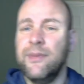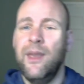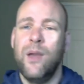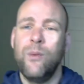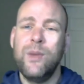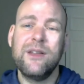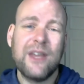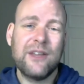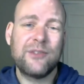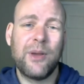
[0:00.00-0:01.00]
We can
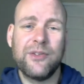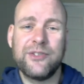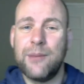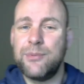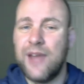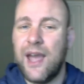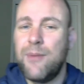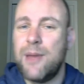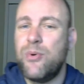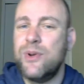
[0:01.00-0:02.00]
take small steps now
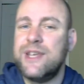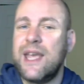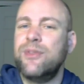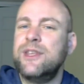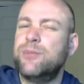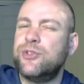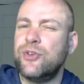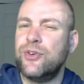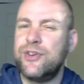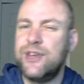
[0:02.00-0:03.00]
by pointing out the
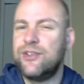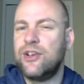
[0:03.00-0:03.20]
absurdities